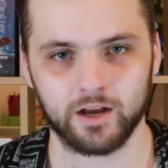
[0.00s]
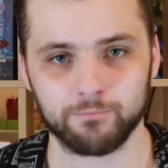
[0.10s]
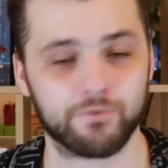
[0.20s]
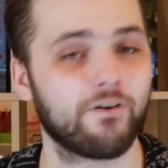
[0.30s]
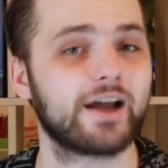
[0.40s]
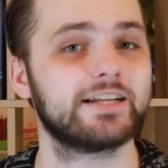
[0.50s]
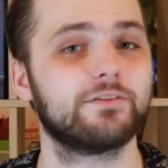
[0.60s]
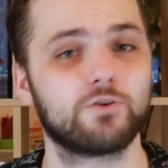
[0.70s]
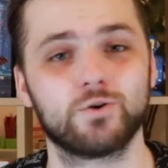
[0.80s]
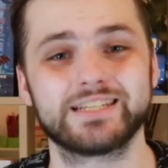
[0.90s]
Provided
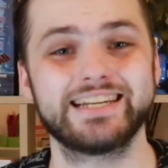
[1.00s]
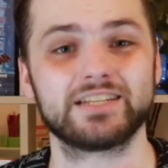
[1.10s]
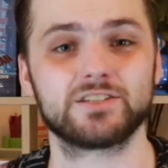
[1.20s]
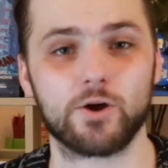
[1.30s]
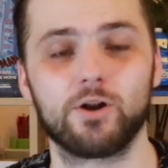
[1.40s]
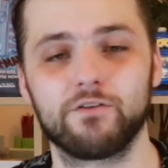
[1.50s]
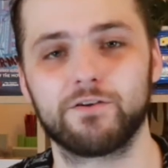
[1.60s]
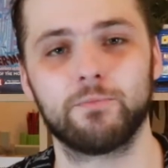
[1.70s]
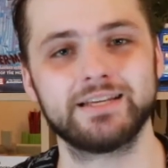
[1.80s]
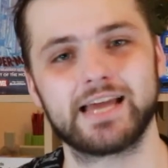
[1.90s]
of course in his solo
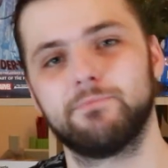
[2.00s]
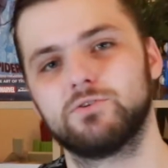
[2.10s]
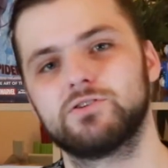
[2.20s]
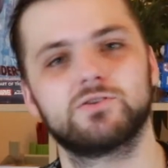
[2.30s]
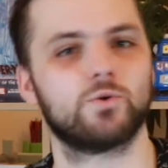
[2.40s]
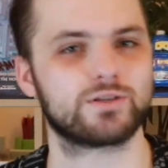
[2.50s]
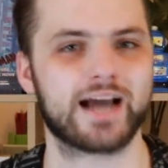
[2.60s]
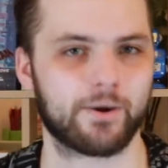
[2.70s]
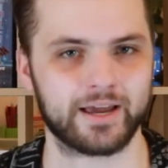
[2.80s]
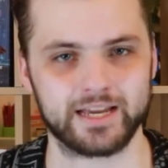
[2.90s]
film he's able to sort
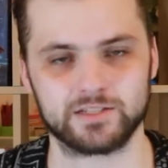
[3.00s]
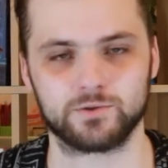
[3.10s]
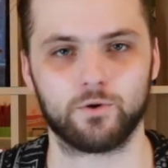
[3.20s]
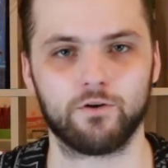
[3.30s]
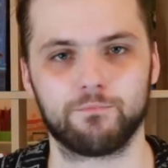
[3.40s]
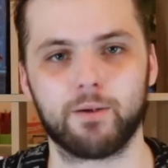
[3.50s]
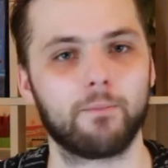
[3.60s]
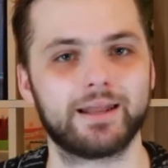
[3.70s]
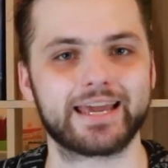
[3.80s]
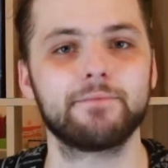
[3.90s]
out his sort of
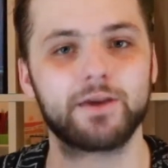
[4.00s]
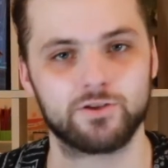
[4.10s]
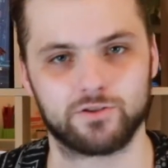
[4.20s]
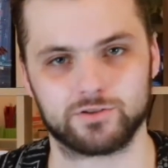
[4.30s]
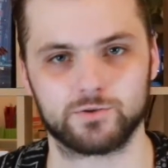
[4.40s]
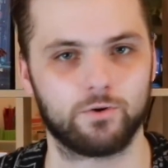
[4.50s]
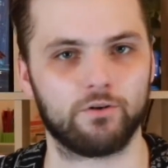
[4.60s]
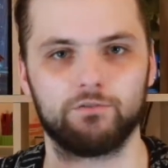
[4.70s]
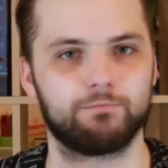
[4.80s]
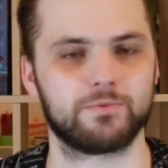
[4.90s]
public image sort
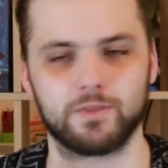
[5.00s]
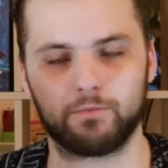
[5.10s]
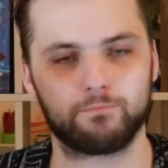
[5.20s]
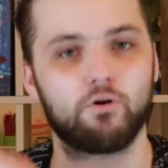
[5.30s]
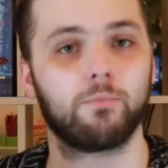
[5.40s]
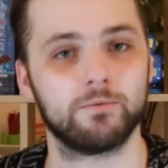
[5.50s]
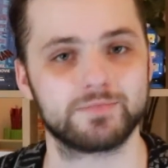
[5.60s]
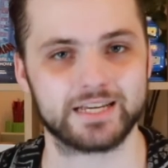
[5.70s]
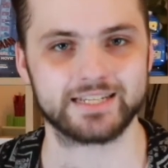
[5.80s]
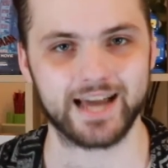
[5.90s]
of
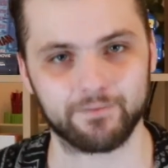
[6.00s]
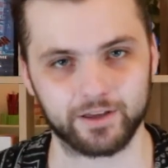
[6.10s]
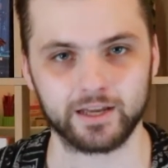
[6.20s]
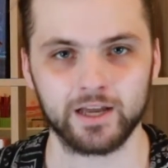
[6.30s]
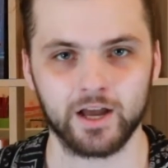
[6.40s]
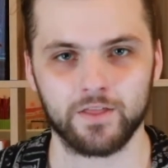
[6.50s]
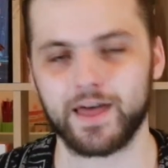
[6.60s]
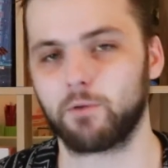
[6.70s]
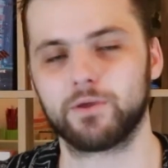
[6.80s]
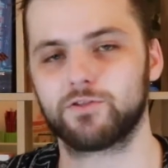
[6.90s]
problems that he's having.
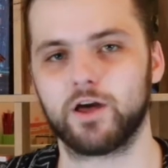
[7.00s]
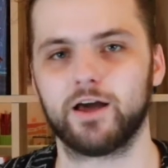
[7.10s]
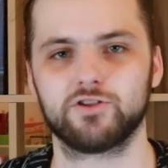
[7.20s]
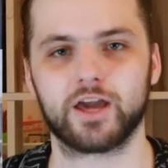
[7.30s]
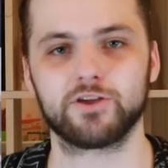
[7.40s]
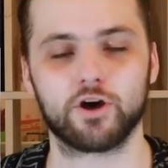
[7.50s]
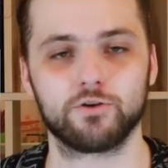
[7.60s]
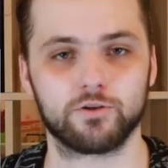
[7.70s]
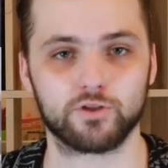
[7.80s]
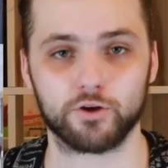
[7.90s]
That with J.
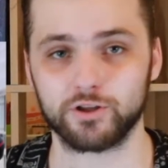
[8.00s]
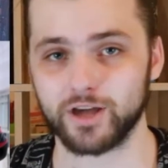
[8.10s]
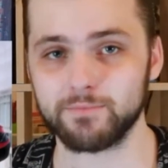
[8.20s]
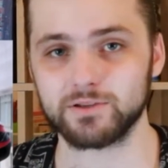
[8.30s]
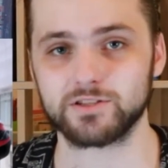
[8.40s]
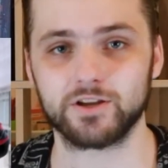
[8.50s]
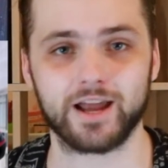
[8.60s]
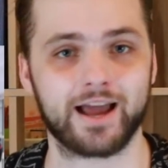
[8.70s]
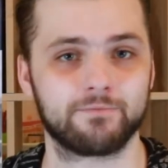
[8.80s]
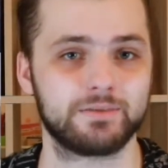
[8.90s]
Jonah Jameson
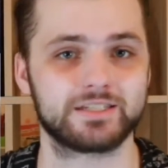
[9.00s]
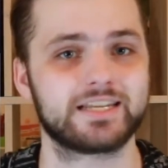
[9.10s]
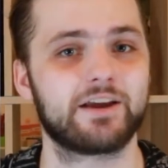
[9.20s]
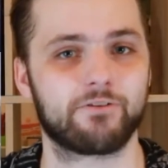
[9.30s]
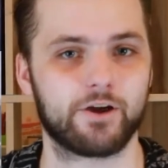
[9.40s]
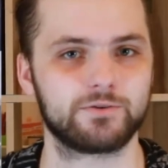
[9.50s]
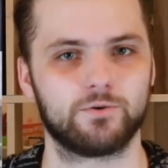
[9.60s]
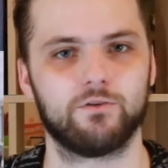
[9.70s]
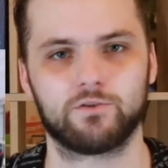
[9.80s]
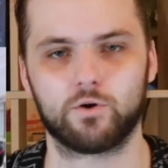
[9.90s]
and Mysterio
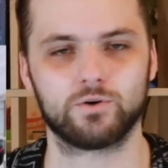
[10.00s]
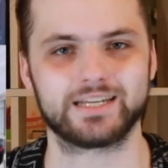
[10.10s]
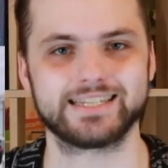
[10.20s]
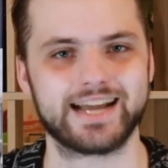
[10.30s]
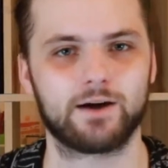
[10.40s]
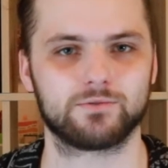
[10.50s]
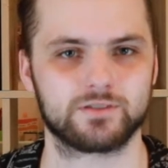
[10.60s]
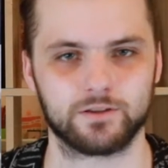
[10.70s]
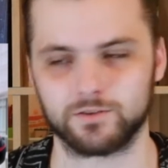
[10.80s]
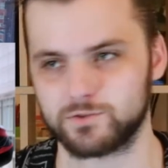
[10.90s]
sort of causing
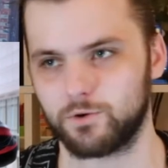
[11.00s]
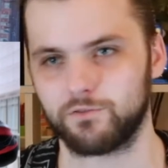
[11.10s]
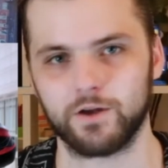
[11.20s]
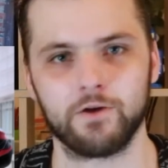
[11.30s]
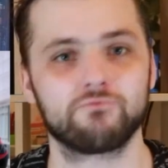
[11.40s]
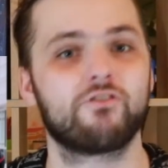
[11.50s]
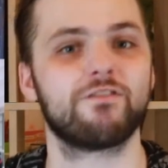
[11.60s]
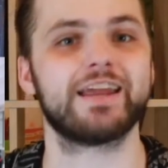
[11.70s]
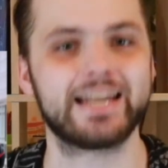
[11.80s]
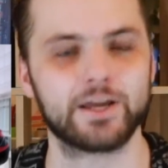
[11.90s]
doubts and sort of
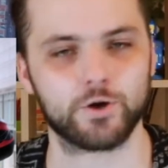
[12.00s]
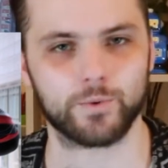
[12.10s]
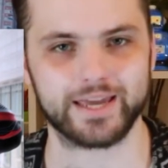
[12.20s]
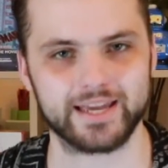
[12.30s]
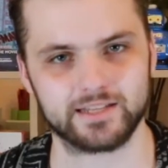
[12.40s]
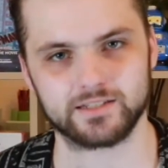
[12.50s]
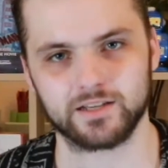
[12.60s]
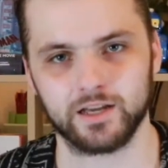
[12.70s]
revealing who he is.